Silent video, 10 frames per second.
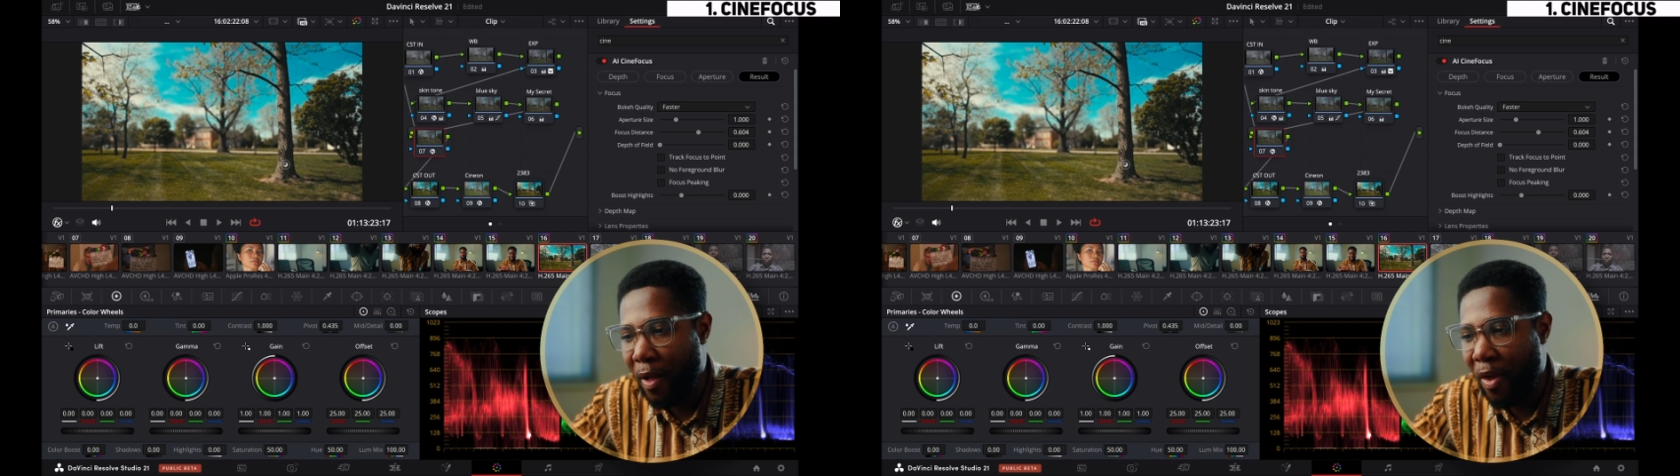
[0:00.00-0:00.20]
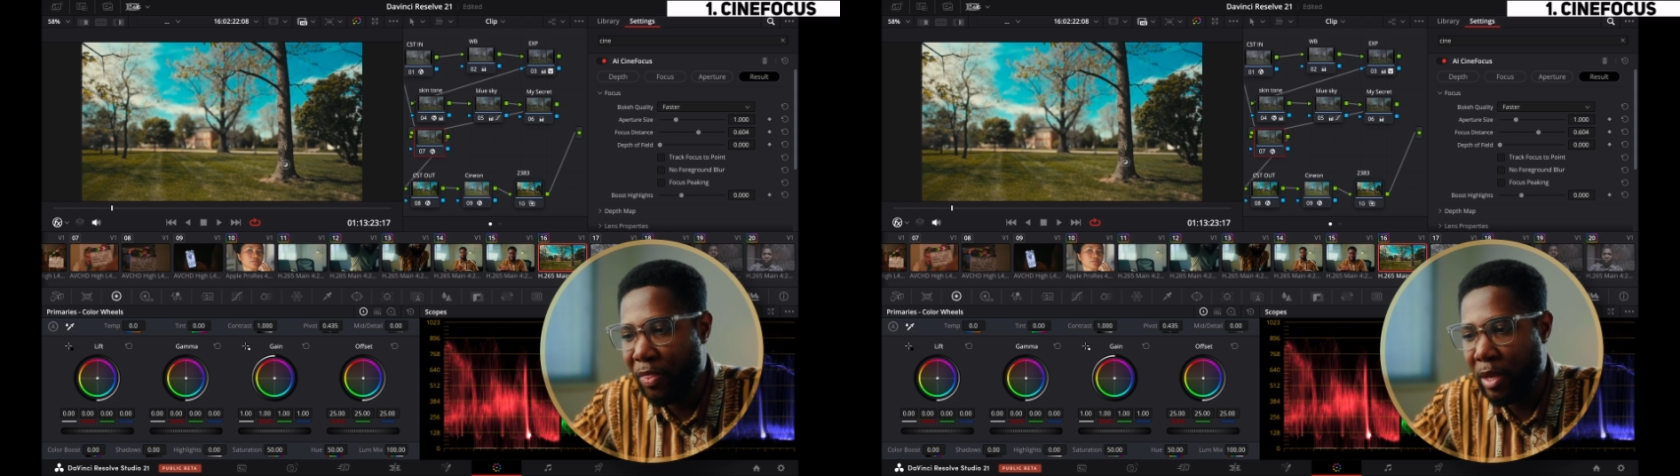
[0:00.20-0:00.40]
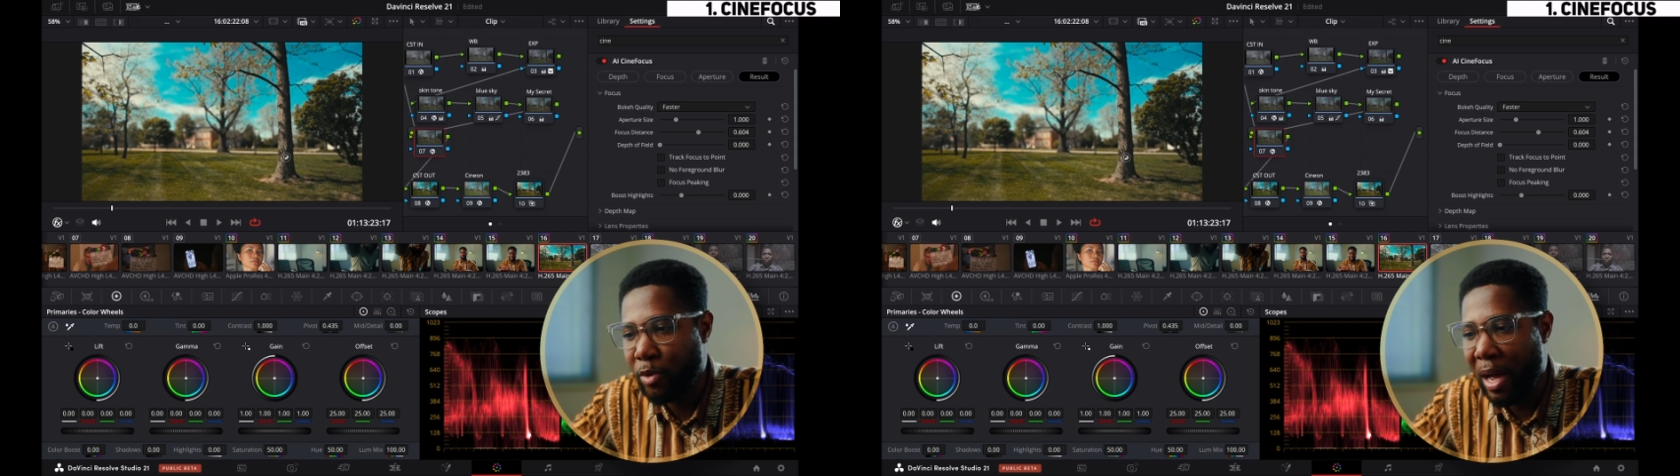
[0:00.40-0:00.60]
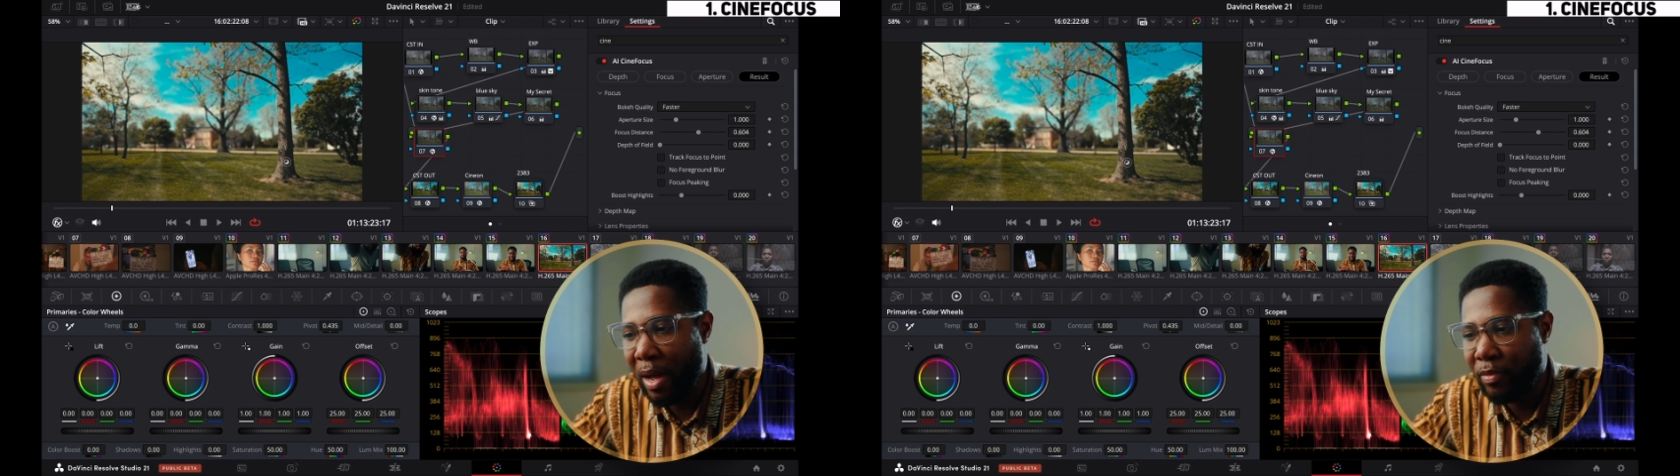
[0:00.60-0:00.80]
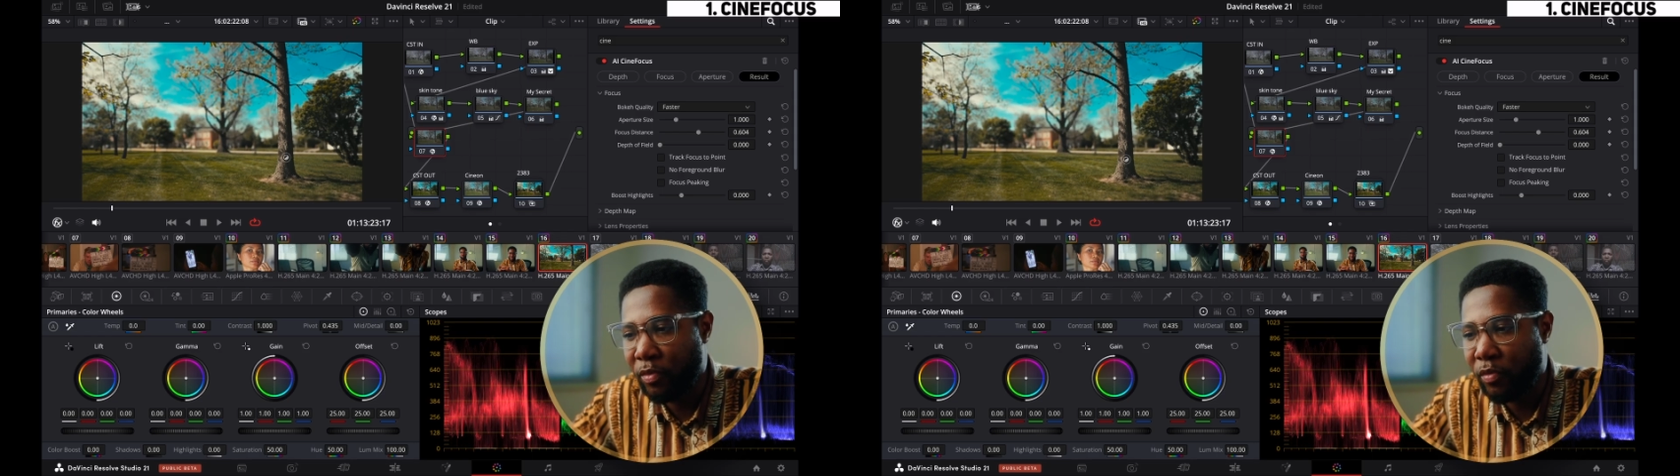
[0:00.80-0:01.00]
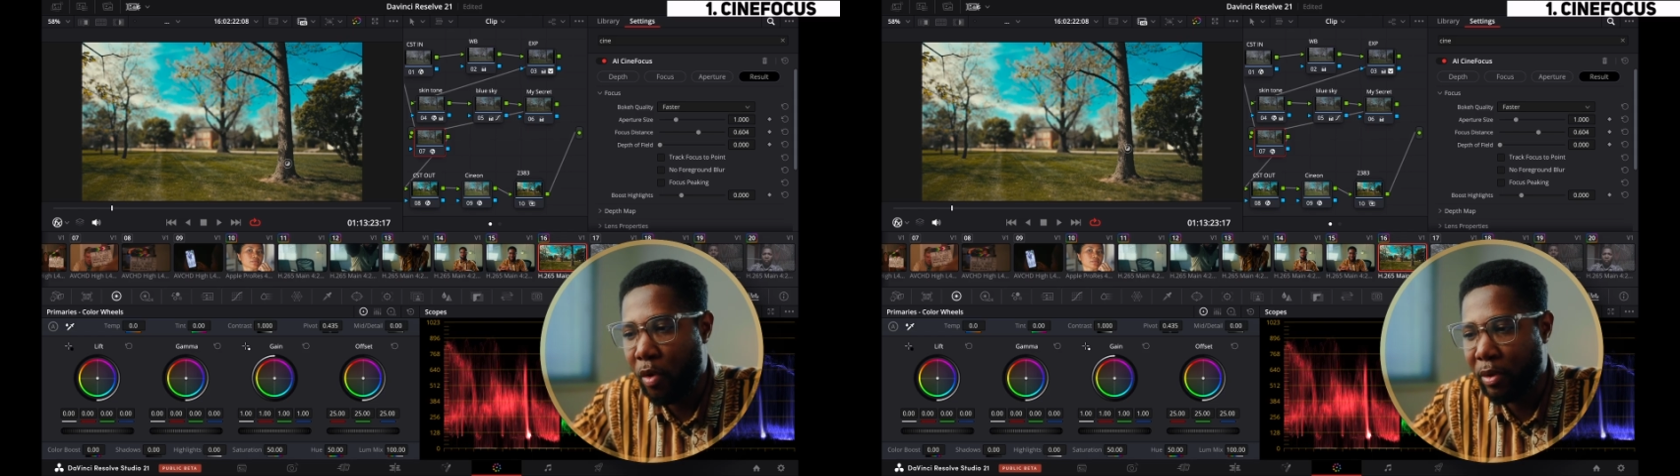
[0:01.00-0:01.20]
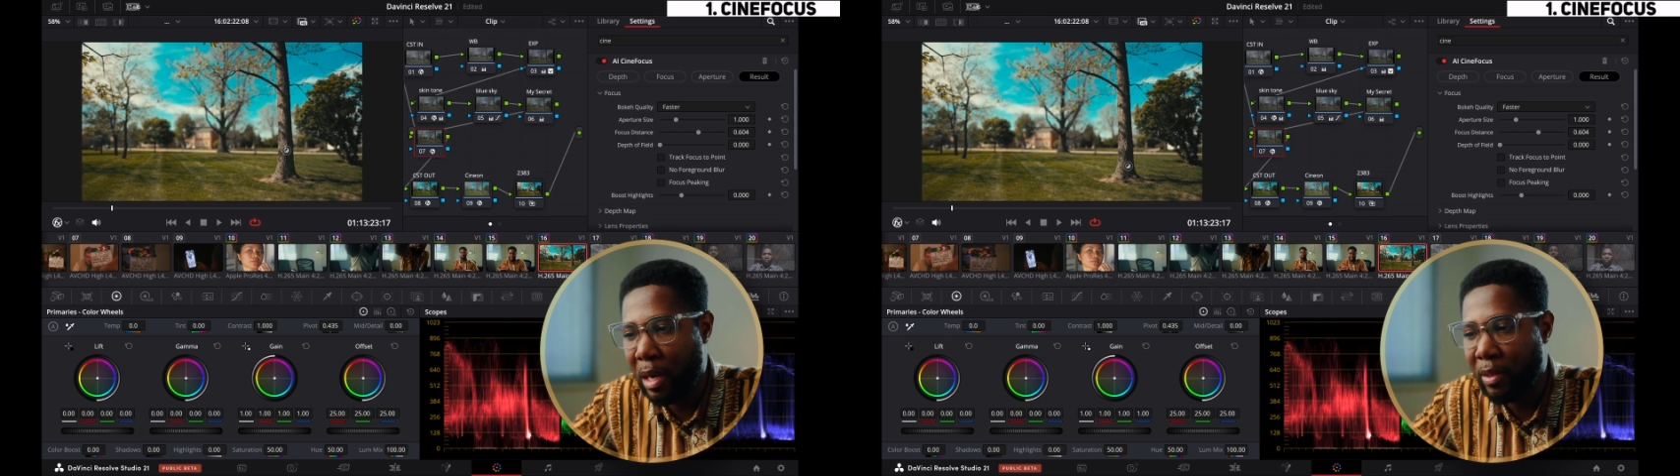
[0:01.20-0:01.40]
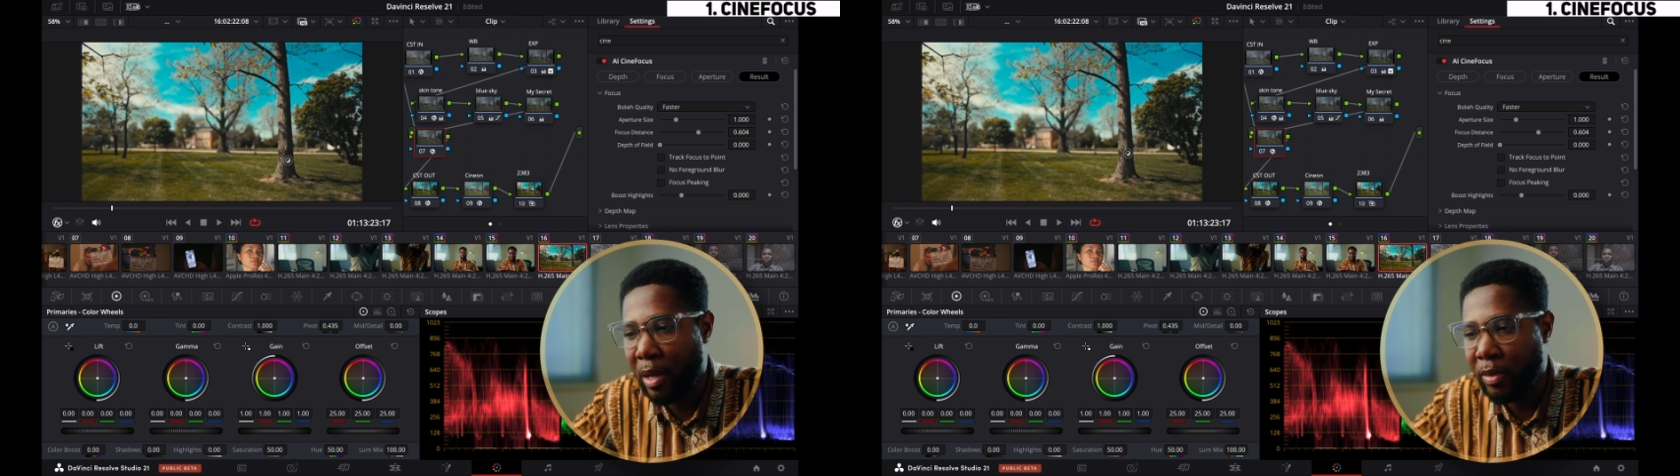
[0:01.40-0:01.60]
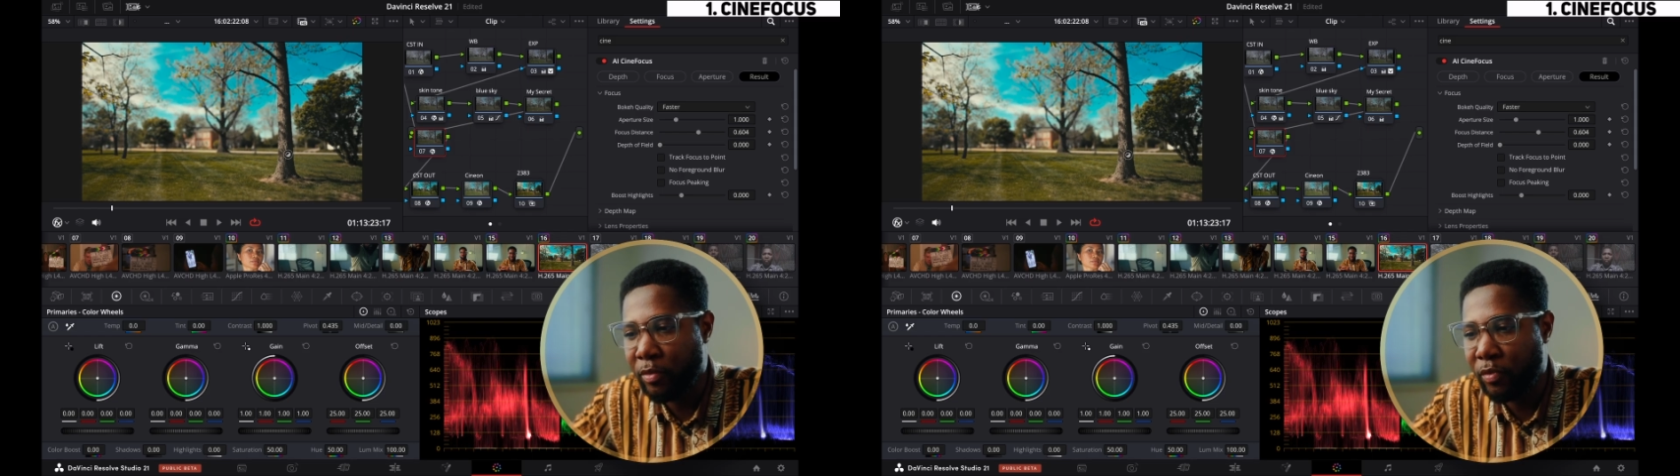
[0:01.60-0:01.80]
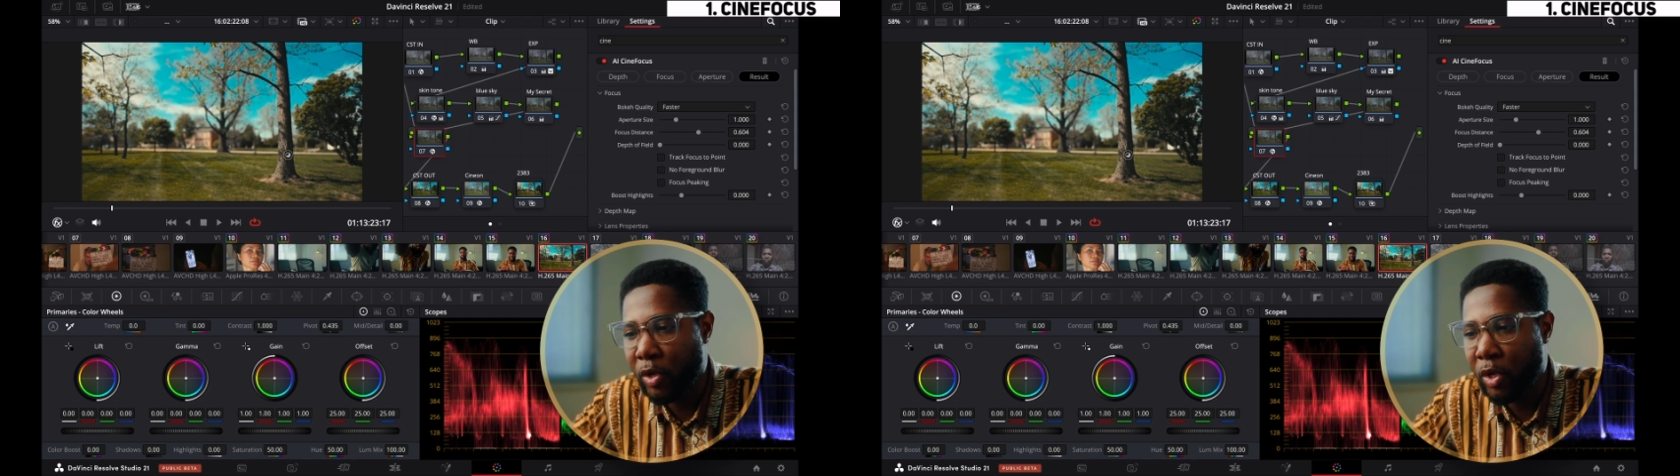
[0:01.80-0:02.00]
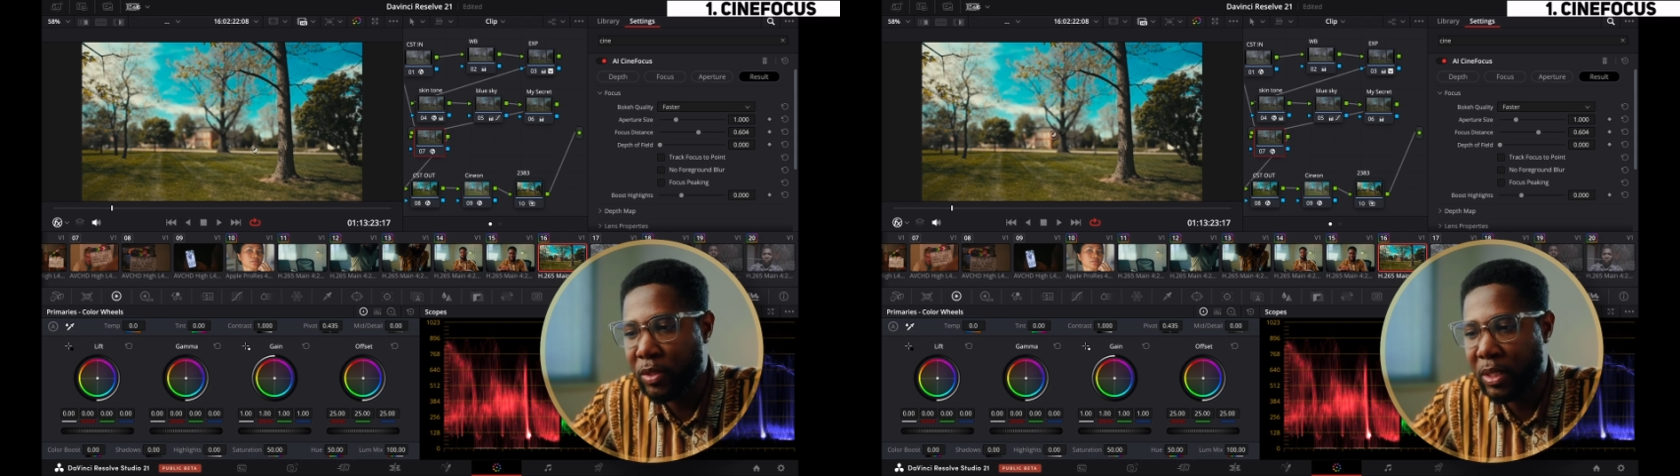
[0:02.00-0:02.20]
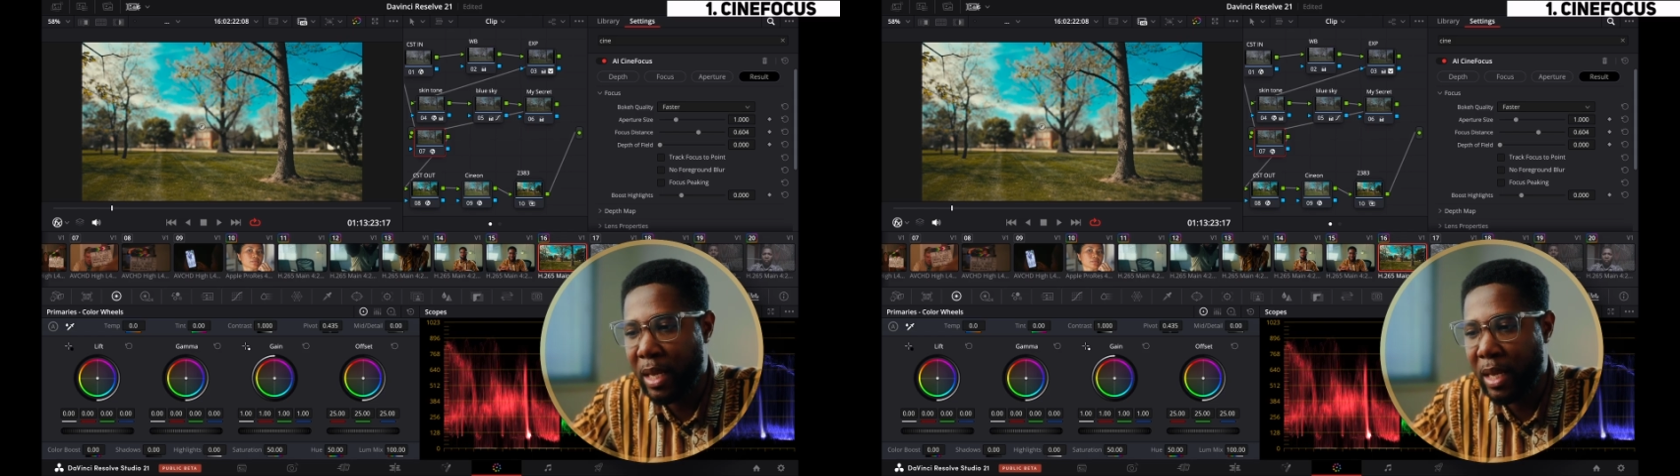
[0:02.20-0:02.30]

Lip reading: and then you have the foreground now in focus